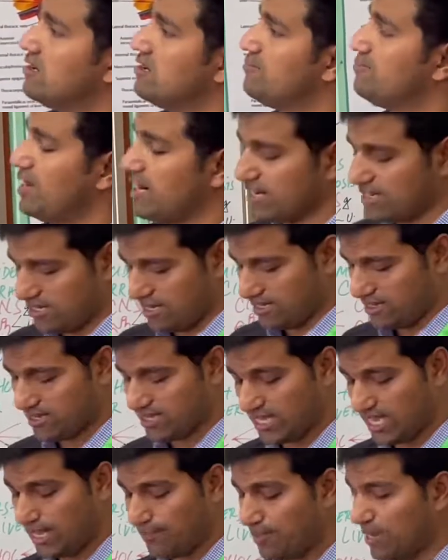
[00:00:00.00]
But
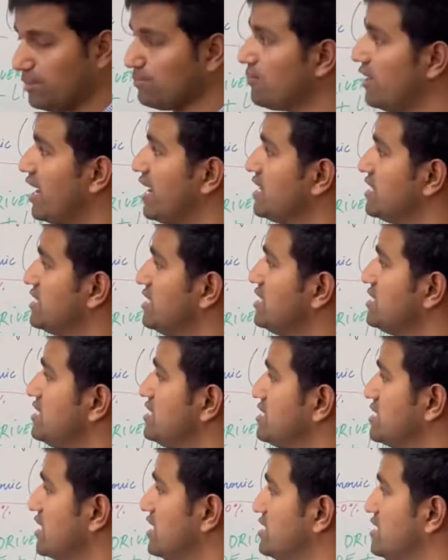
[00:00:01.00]
keep in mind this
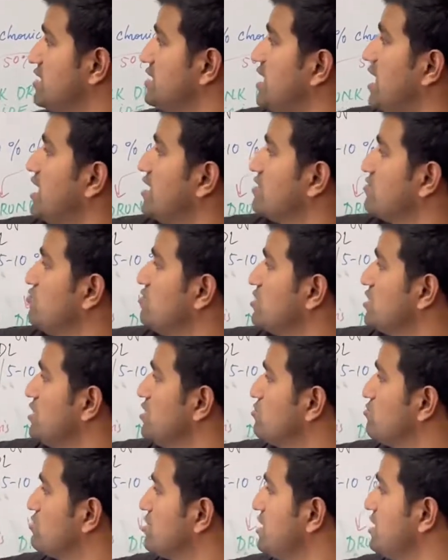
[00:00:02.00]
discussion that 20
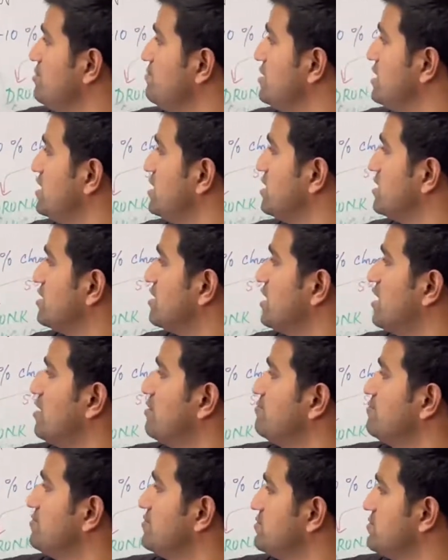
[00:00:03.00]
to
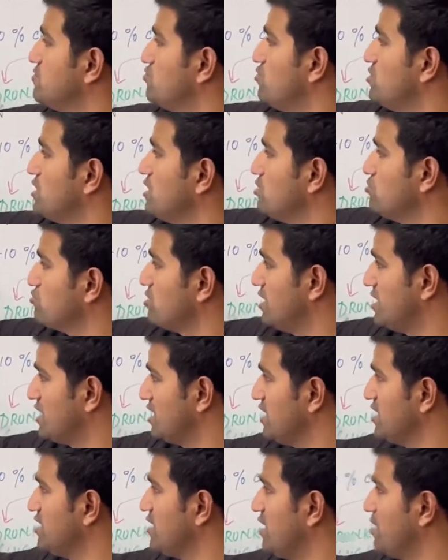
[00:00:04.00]

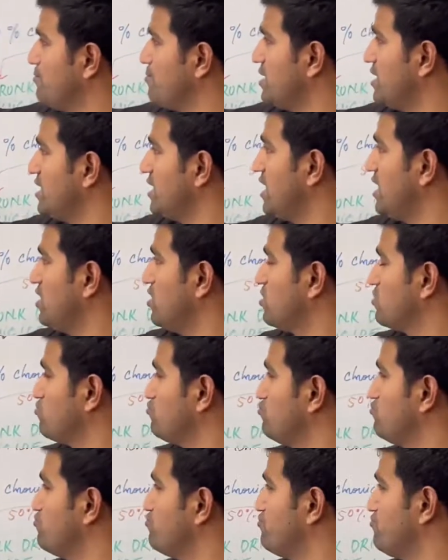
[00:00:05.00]
30 gram per day or
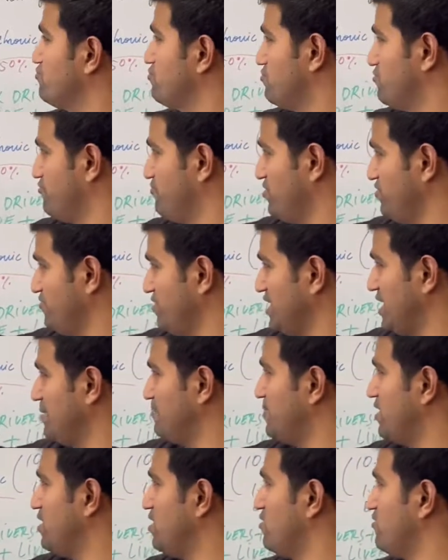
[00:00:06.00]
250
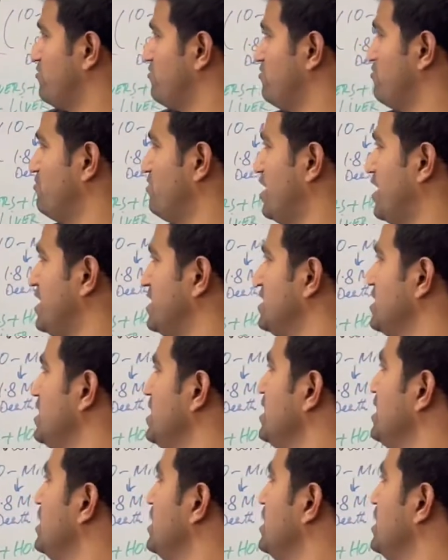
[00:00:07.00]
ml of wine